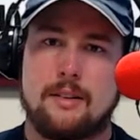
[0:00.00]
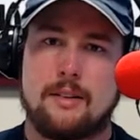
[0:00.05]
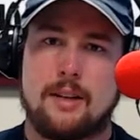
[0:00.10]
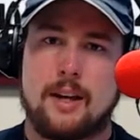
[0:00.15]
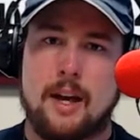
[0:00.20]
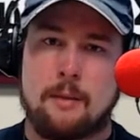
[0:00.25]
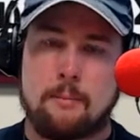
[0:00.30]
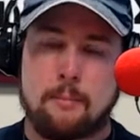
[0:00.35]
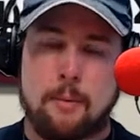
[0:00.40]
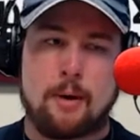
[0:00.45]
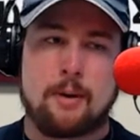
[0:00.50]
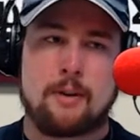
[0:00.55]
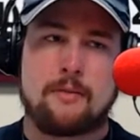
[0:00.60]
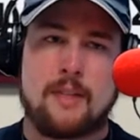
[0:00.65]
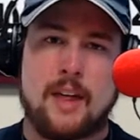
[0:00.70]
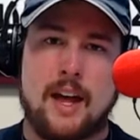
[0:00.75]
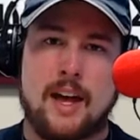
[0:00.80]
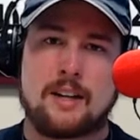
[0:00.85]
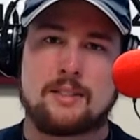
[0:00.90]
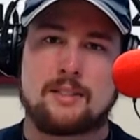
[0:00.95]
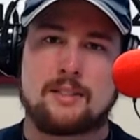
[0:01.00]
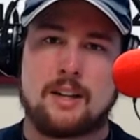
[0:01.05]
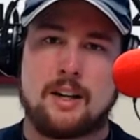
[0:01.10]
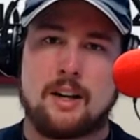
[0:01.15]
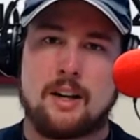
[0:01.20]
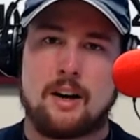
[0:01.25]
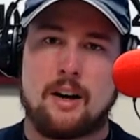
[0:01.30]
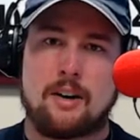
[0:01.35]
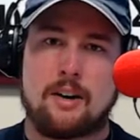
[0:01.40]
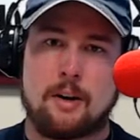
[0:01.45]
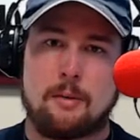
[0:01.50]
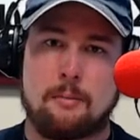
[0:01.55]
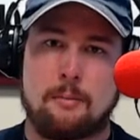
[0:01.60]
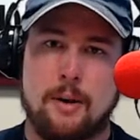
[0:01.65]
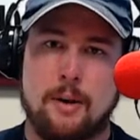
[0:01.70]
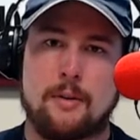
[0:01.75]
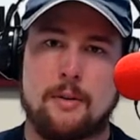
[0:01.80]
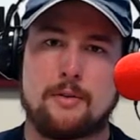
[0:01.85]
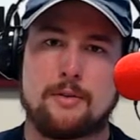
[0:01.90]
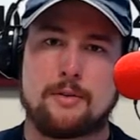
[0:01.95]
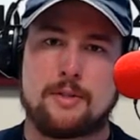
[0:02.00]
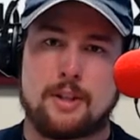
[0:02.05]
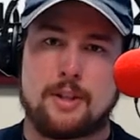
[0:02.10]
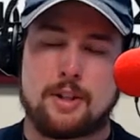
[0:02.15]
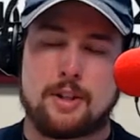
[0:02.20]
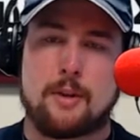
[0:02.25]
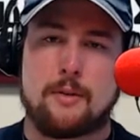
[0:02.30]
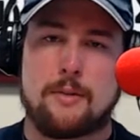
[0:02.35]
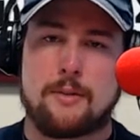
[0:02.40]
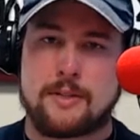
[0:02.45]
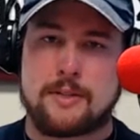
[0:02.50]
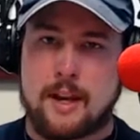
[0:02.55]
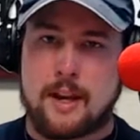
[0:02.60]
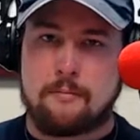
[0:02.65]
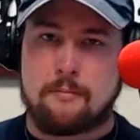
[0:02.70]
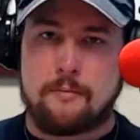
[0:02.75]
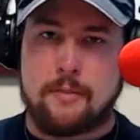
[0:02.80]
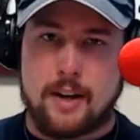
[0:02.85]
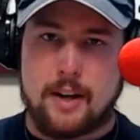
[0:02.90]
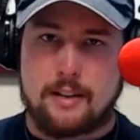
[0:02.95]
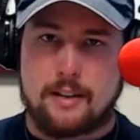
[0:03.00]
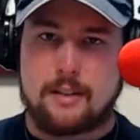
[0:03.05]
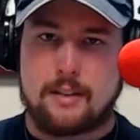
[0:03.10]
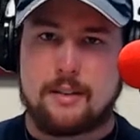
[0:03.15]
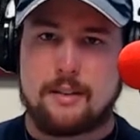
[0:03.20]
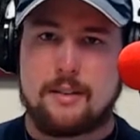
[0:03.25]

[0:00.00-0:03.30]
and part of that is leaning on our brothers that shared the same faith.